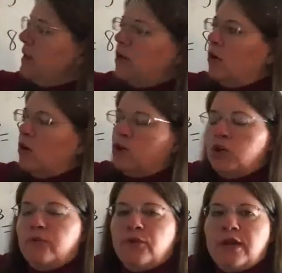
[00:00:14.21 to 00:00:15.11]
here, or
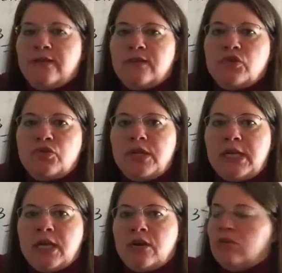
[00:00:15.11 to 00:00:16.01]
two phrases that you need
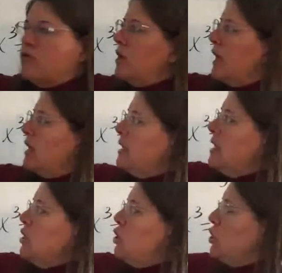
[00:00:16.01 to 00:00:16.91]
to understand.
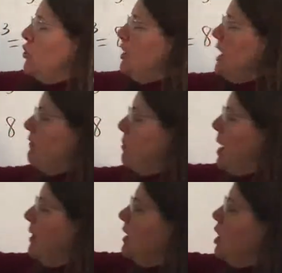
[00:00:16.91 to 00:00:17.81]
Degree of a
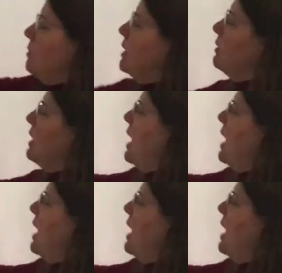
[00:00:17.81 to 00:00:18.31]
polynomial